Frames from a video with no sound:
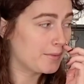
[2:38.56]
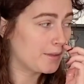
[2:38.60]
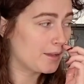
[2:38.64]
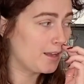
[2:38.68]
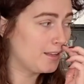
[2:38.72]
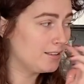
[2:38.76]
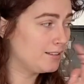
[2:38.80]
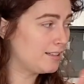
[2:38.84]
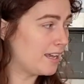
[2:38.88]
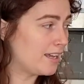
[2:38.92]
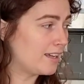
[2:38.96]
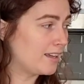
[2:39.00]

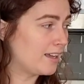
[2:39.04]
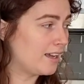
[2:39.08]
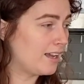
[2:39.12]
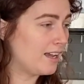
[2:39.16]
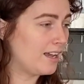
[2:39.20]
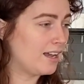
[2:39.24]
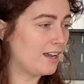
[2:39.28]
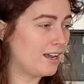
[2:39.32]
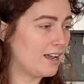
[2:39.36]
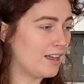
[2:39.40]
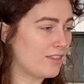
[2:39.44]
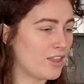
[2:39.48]
Like,
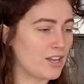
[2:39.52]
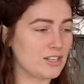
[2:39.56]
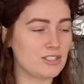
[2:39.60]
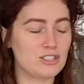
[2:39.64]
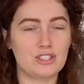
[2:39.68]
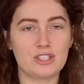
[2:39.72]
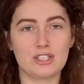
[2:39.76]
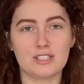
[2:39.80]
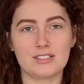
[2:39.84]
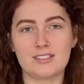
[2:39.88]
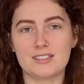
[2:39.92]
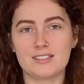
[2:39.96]
that's
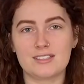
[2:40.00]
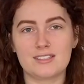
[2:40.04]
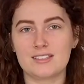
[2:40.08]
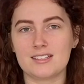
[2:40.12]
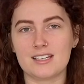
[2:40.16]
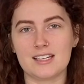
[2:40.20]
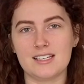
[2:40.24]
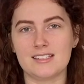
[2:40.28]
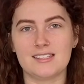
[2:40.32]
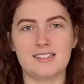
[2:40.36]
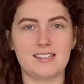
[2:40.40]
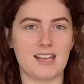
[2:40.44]
just
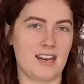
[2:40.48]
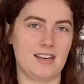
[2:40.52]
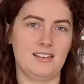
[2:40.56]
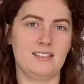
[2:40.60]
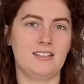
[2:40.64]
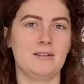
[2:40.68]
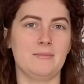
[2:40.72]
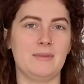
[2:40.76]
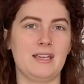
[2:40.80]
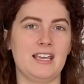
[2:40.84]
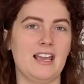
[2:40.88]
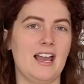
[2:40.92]
insane to
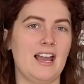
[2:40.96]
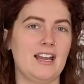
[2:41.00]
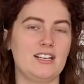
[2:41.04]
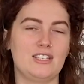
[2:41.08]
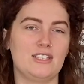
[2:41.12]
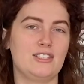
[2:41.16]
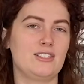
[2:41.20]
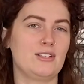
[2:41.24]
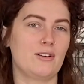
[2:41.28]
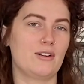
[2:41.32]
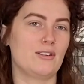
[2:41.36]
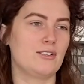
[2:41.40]
me. I just
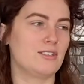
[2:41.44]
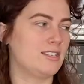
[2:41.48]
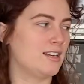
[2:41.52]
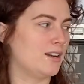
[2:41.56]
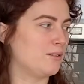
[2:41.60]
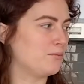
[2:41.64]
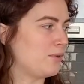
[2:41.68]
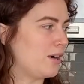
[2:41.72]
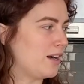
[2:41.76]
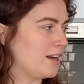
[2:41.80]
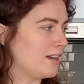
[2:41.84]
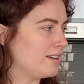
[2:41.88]
don't understand
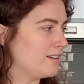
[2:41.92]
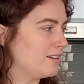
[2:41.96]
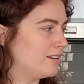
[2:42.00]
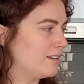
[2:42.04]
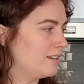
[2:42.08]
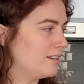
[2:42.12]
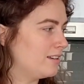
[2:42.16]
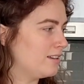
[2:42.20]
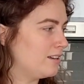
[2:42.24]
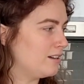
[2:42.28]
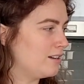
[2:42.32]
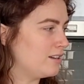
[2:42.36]
why
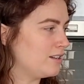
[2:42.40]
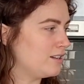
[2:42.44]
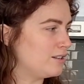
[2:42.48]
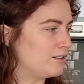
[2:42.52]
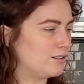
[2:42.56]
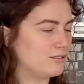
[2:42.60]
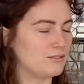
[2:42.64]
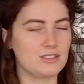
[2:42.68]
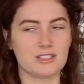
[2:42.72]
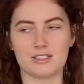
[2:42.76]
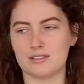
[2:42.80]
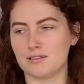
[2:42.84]
you
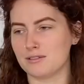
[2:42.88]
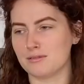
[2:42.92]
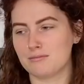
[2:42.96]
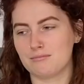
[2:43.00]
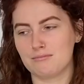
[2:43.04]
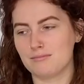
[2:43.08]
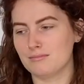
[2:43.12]
don't just,